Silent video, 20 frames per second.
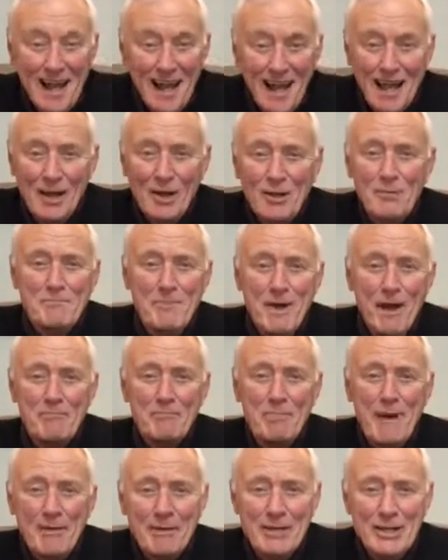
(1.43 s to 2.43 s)
Hello,
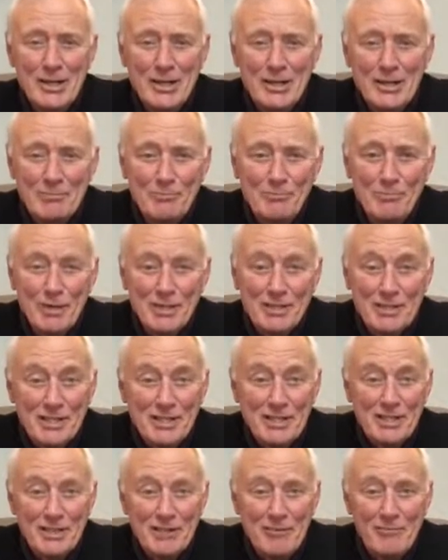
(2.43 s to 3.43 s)
I'm Barry Hearn,
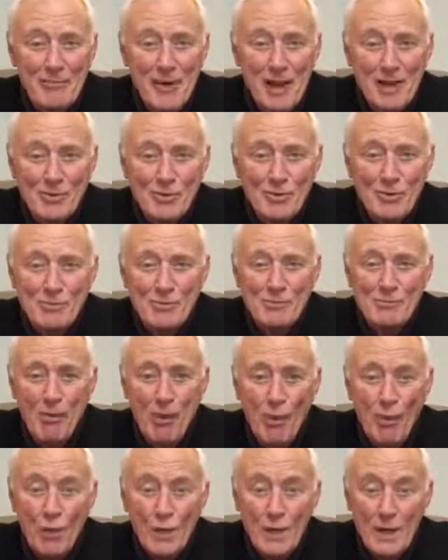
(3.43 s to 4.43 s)
President of Matchroom
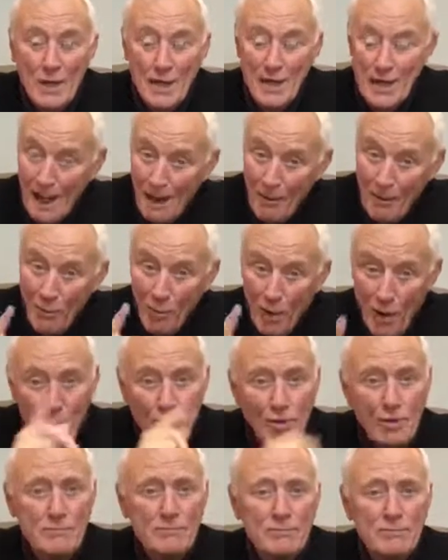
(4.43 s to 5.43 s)
Sport, and
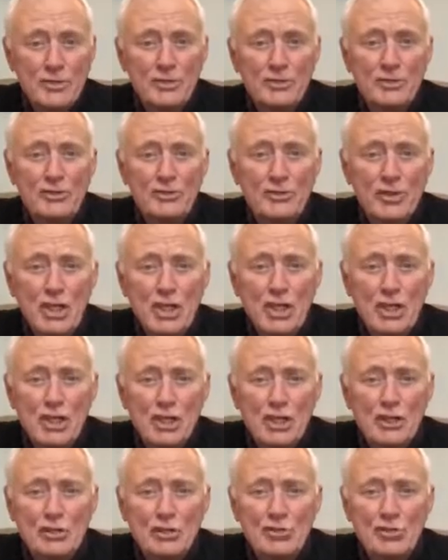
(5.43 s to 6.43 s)
welcome to the
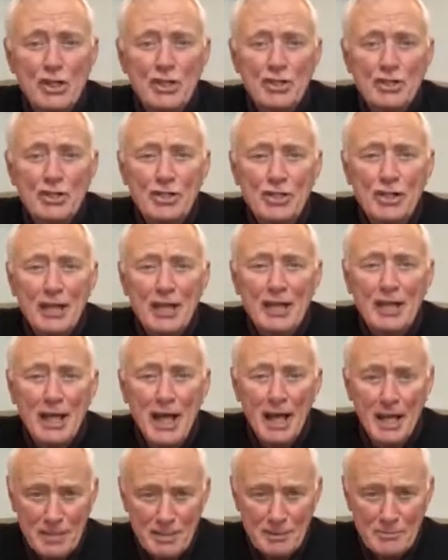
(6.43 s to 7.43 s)
Deconditioning
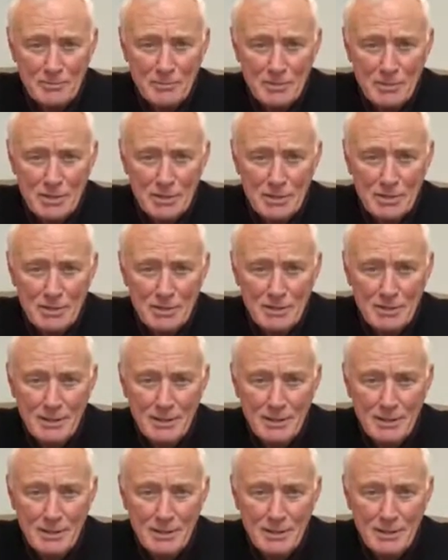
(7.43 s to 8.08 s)
Games.